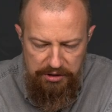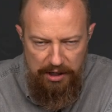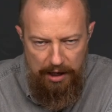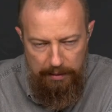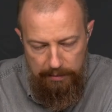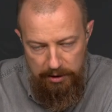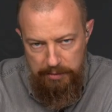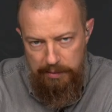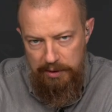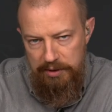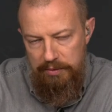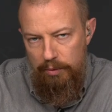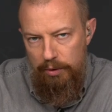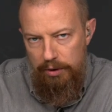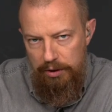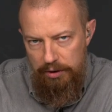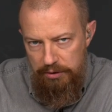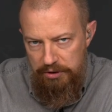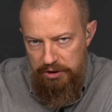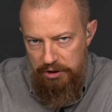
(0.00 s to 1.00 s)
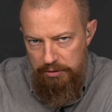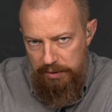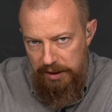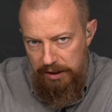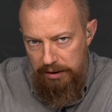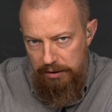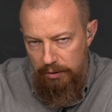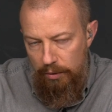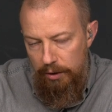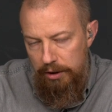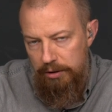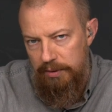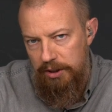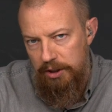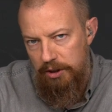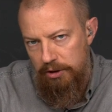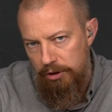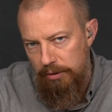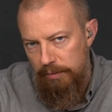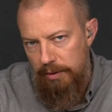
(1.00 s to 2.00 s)
how much space I'm going to use is be, going to be
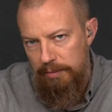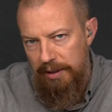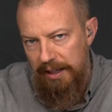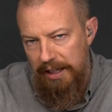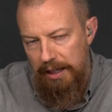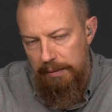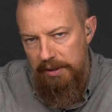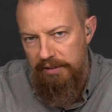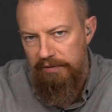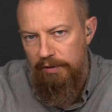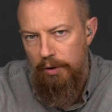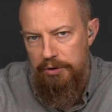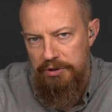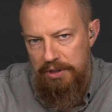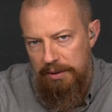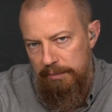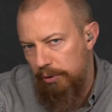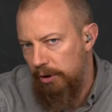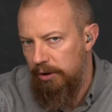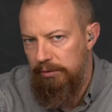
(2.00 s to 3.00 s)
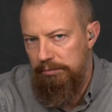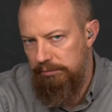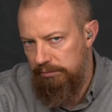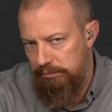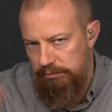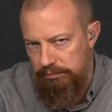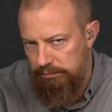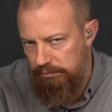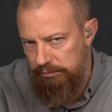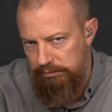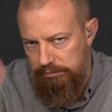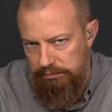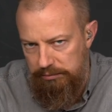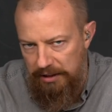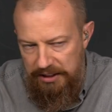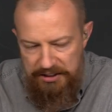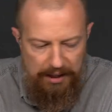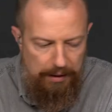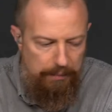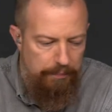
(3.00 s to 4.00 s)
determined by how many photos I import.
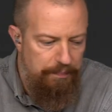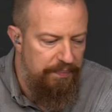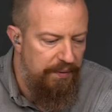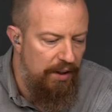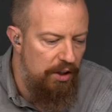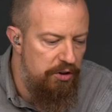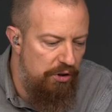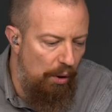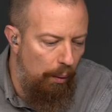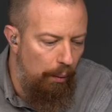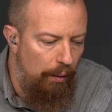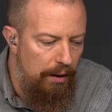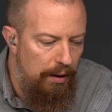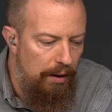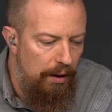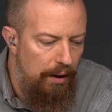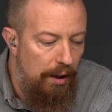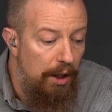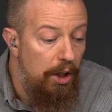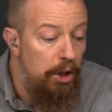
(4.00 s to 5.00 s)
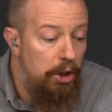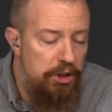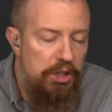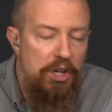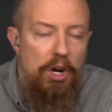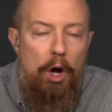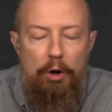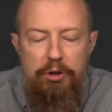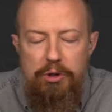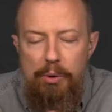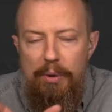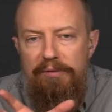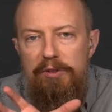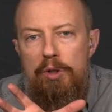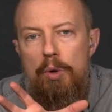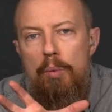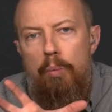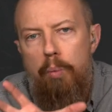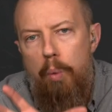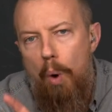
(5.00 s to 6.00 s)
That's it. So good to know. So if
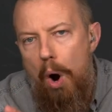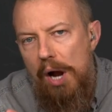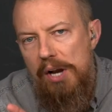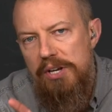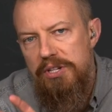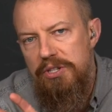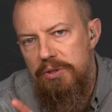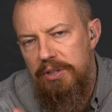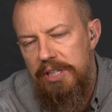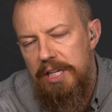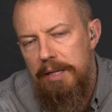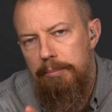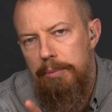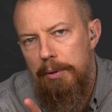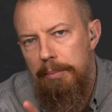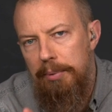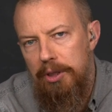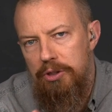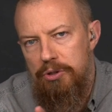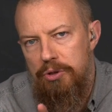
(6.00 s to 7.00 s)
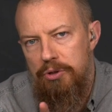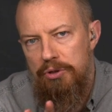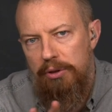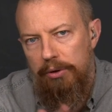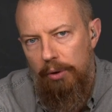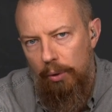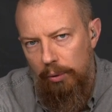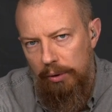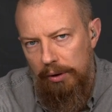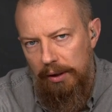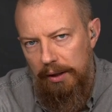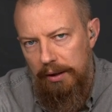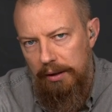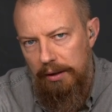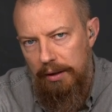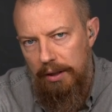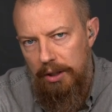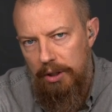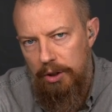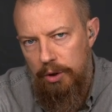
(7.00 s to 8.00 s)
you want to keep your pictures locally,
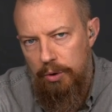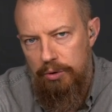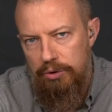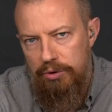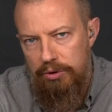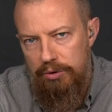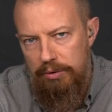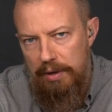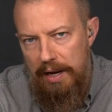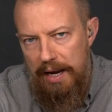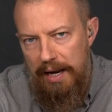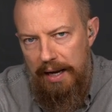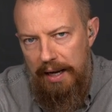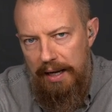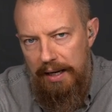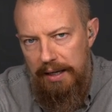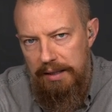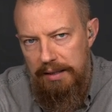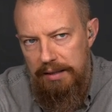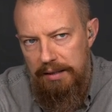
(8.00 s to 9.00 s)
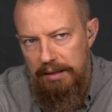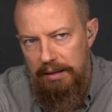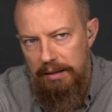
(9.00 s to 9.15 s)
you and